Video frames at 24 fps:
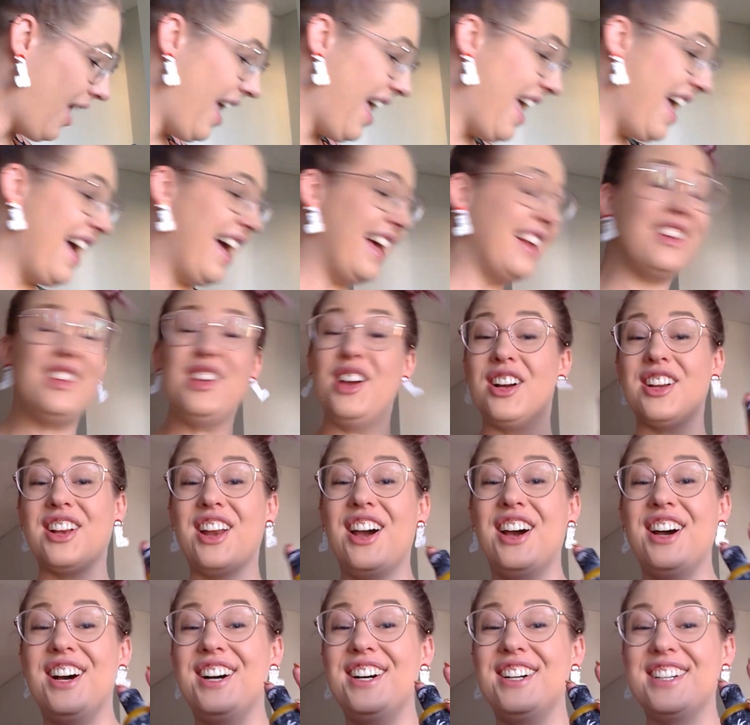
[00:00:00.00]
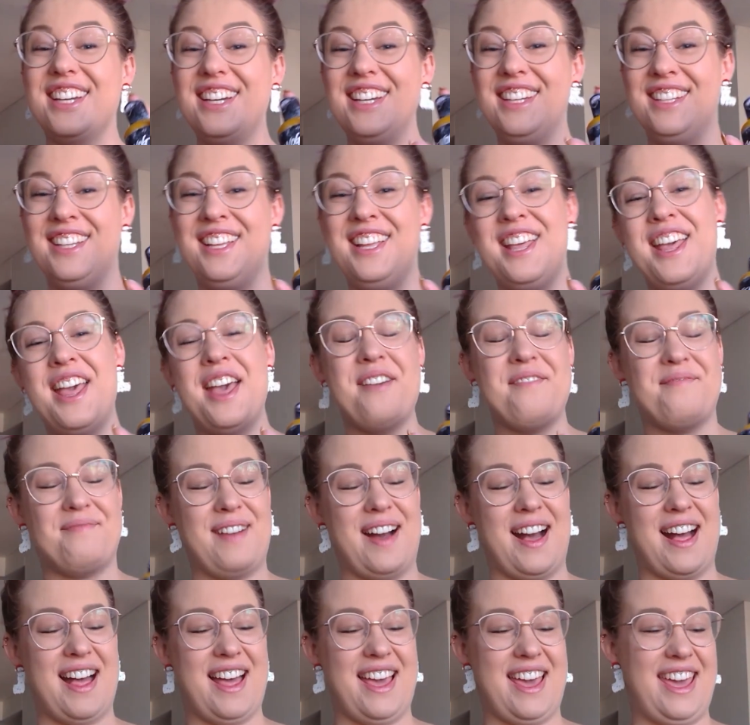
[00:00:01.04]
And Yognog,
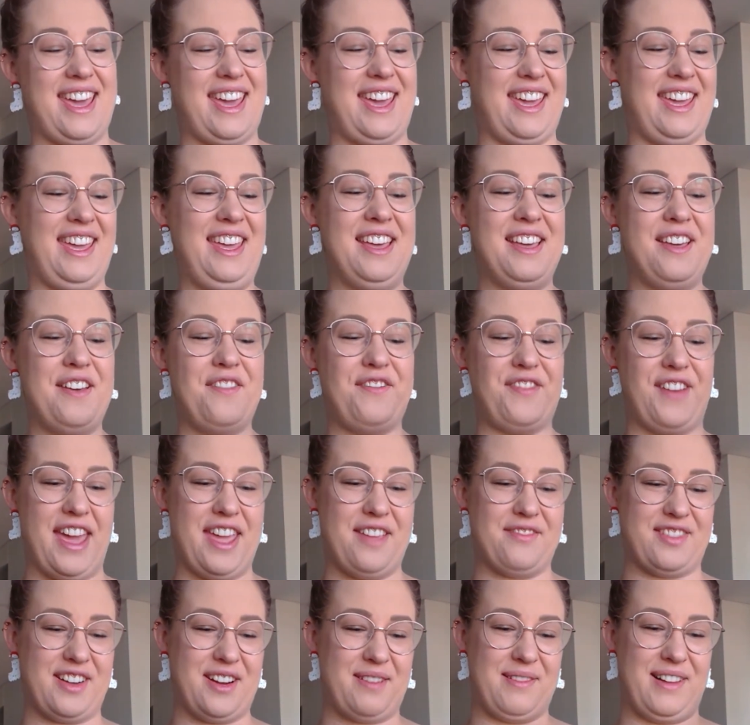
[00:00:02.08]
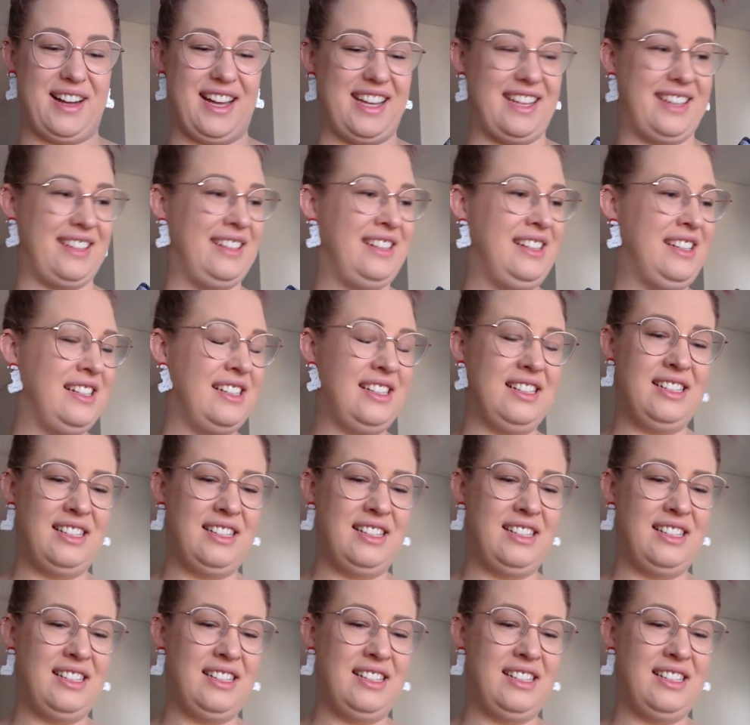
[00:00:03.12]
my favorite one.